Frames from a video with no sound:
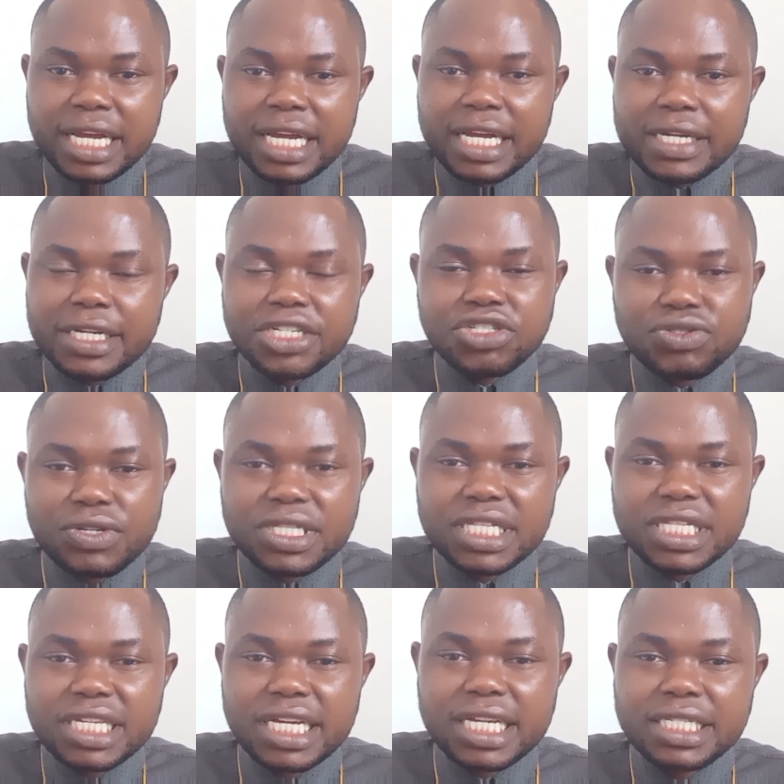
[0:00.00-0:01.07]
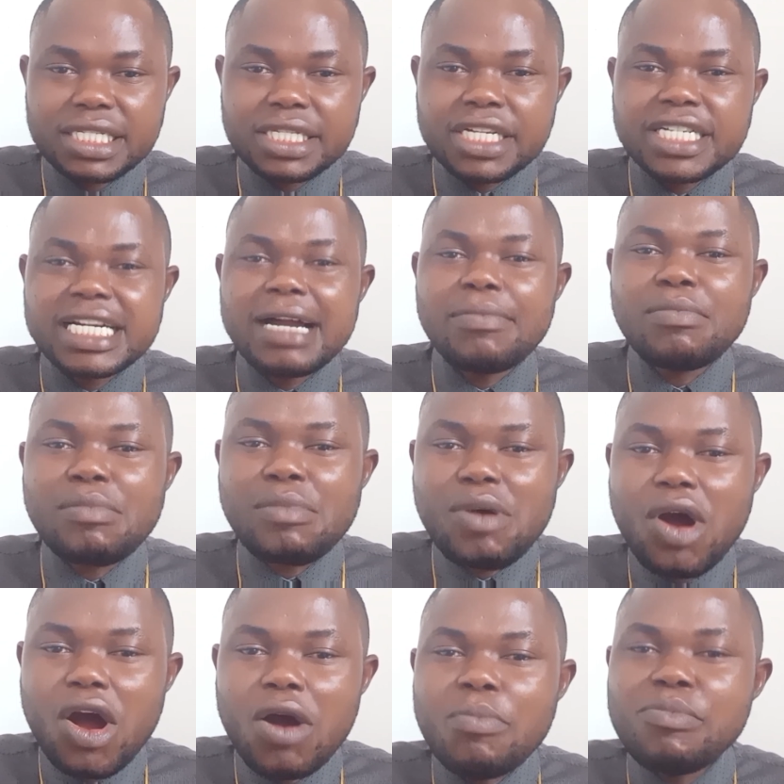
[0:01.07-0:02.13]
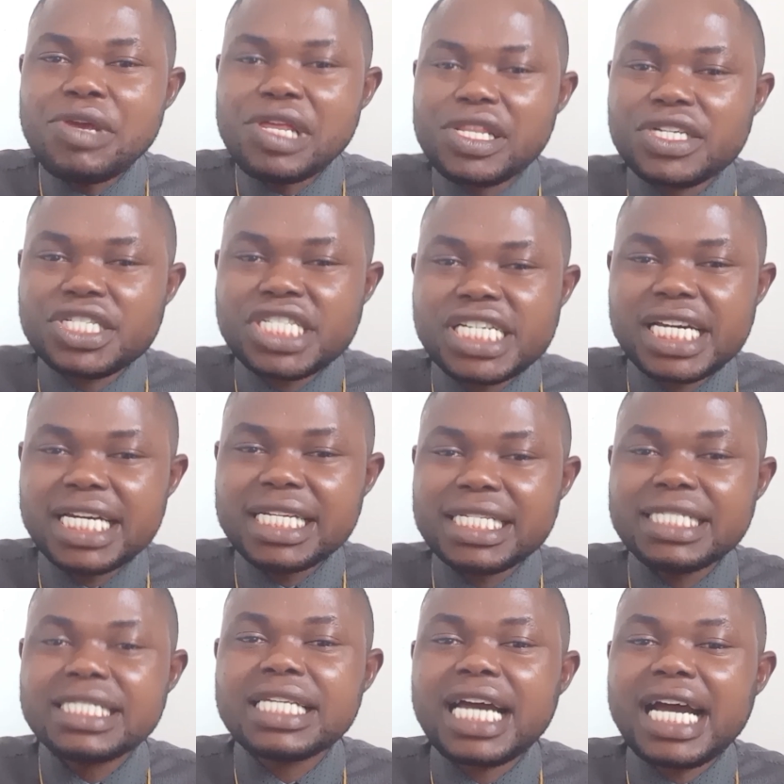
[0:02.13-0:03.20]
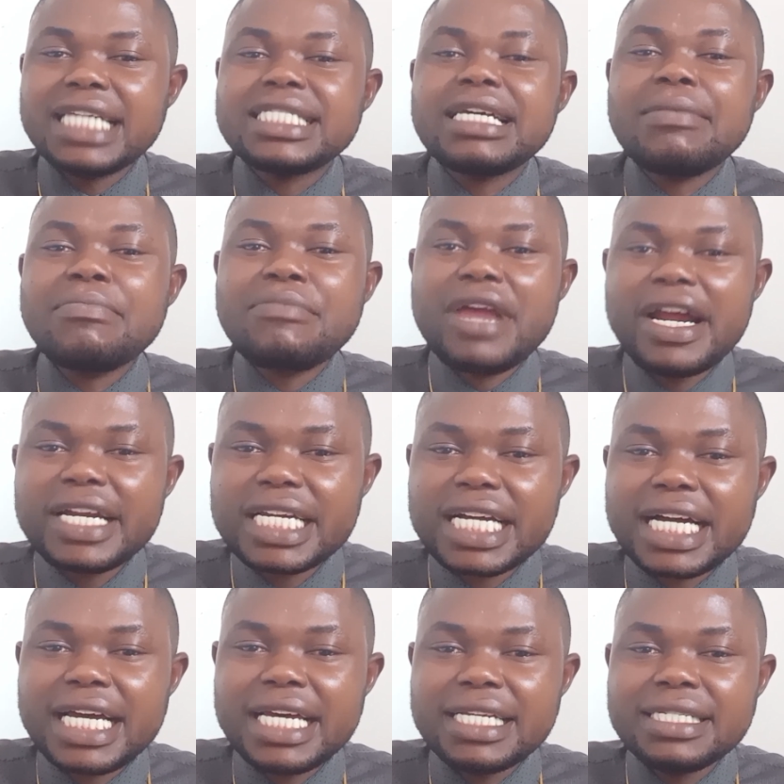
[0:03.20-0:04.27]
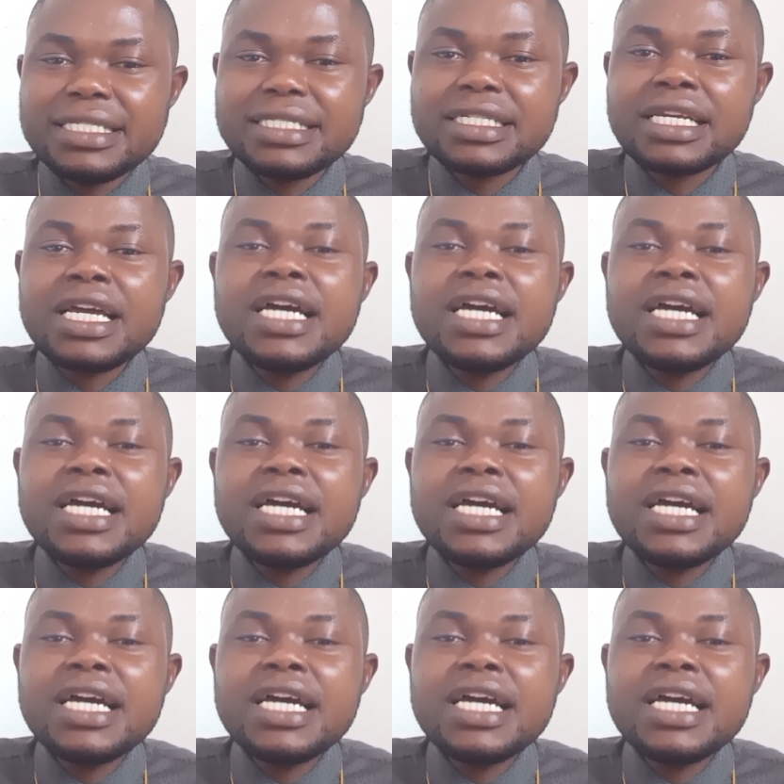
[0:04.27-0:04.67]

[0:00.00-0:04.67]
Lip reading: The truth is, there are more millionaires as Americans